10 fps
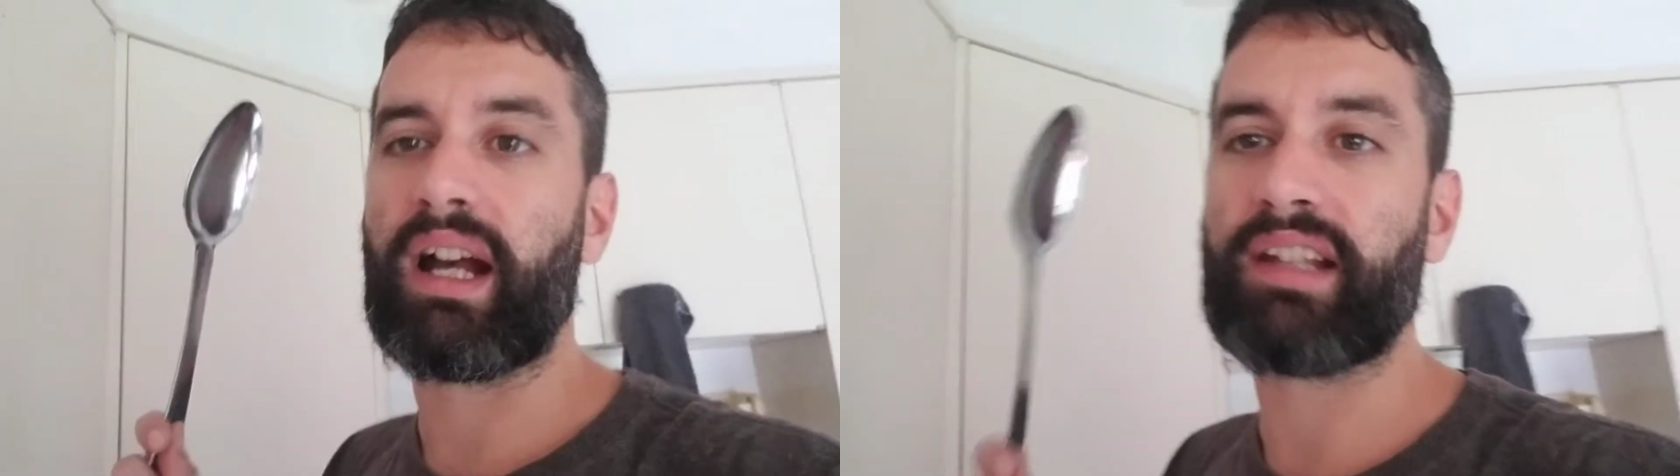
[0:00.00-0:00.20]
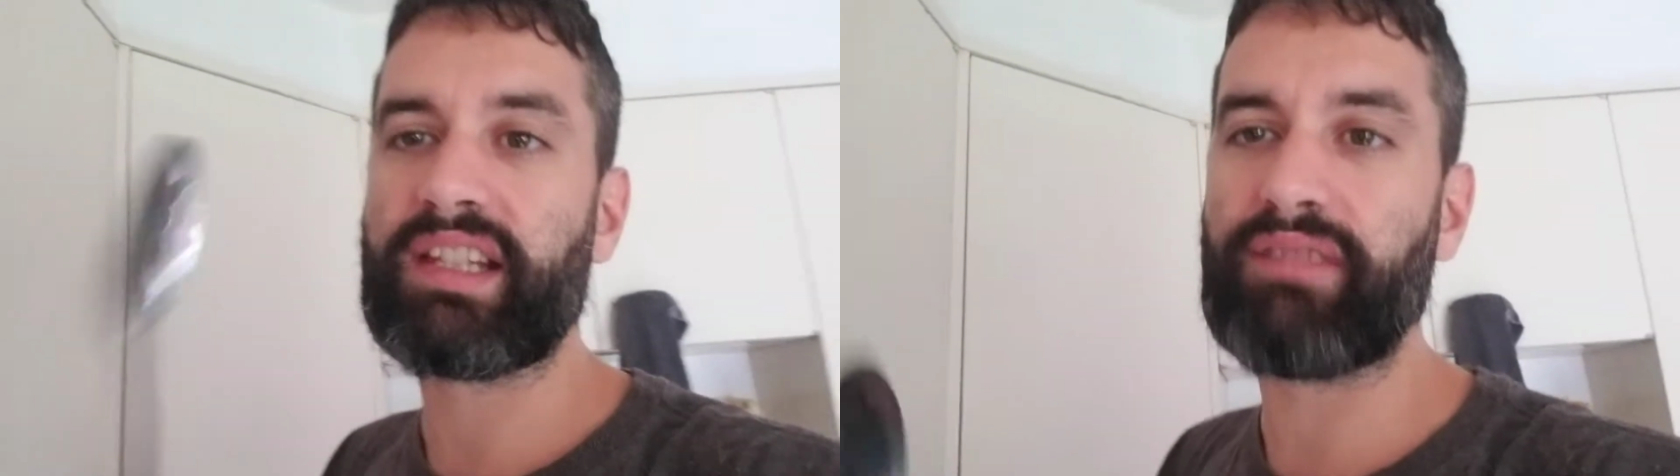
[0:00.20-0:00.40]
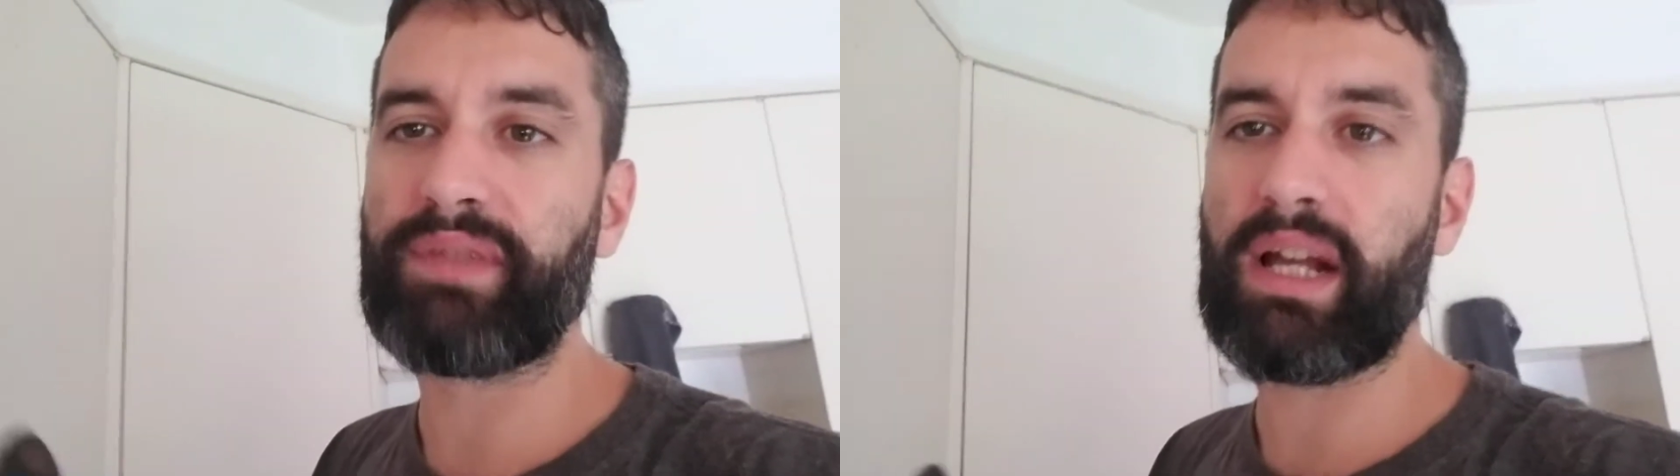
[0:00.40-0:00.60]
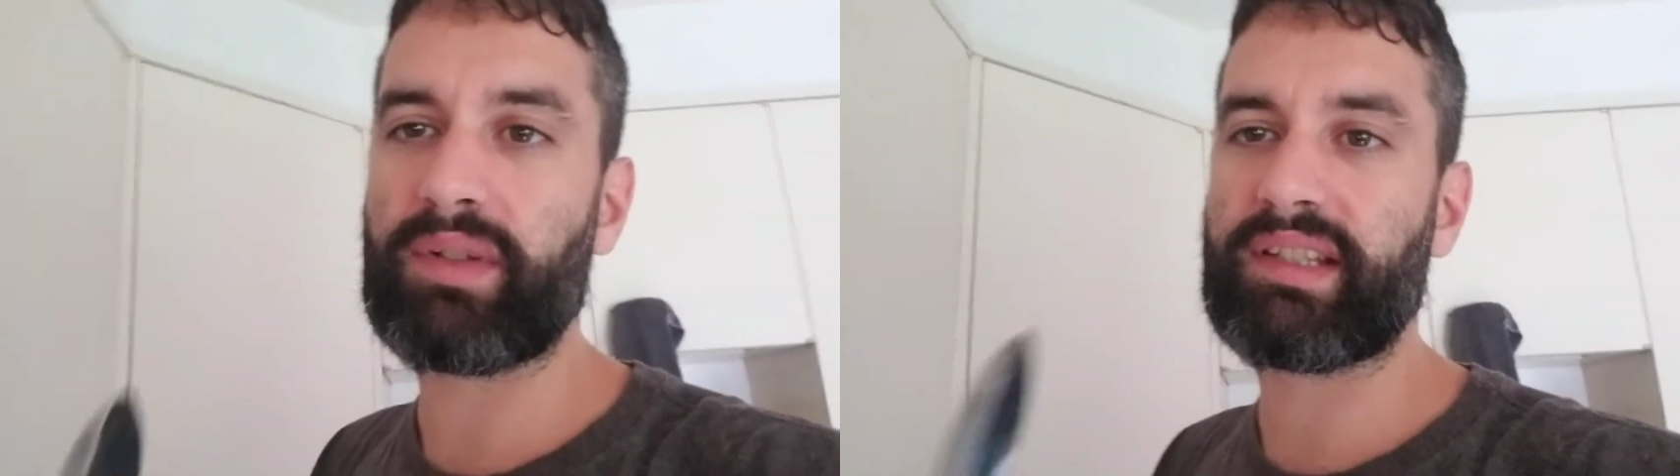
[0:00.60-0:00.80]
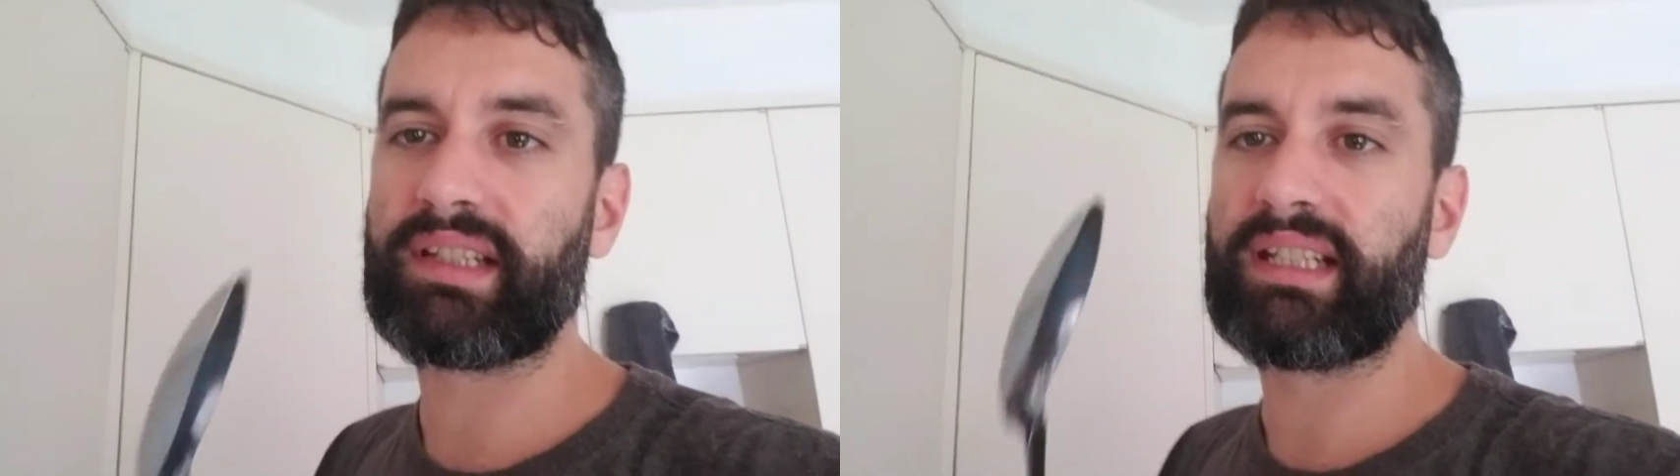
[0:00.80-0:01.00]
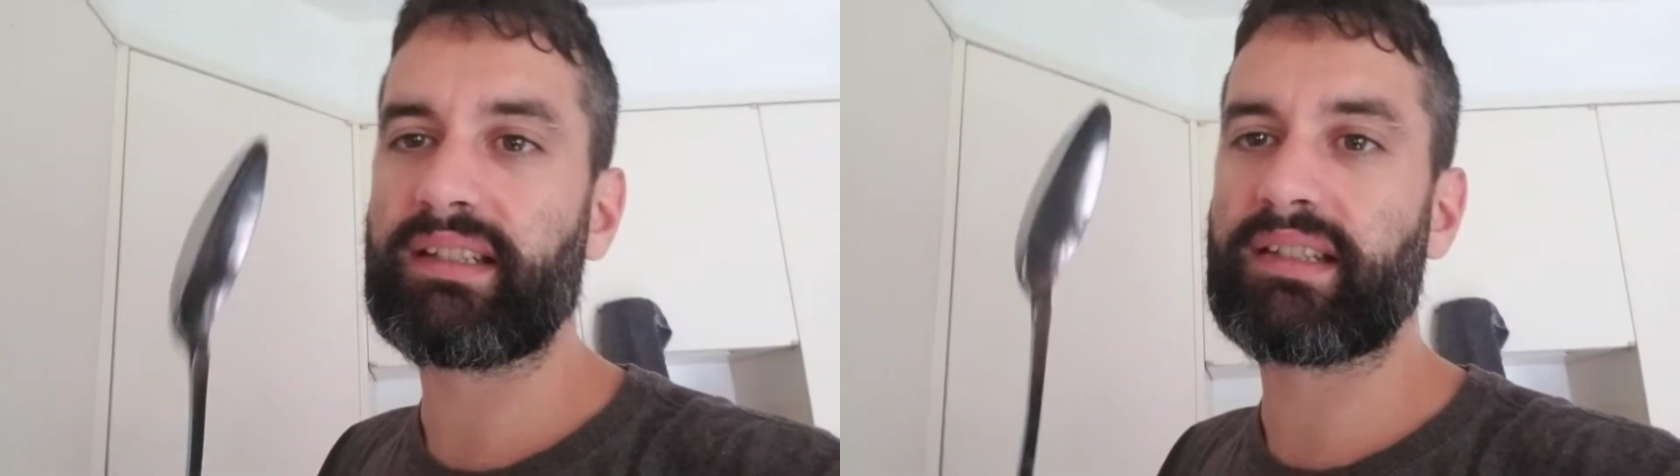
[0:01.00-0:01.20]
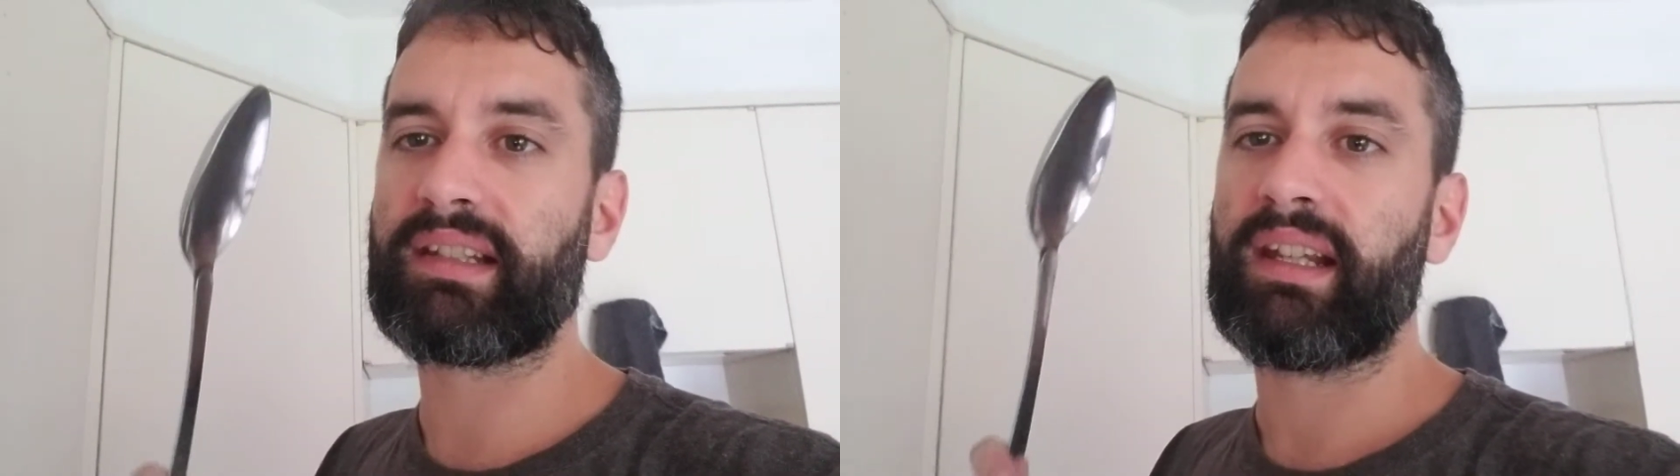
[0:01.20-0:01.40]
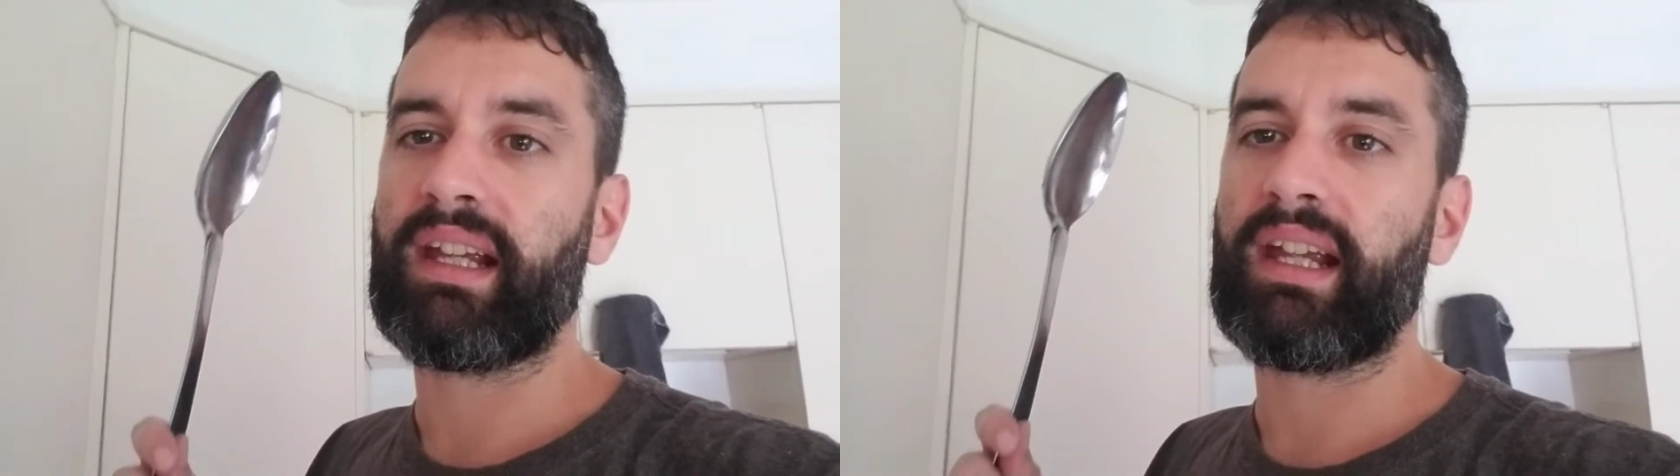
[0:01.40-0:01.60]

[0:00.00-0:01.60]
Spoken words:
sunflower seeds,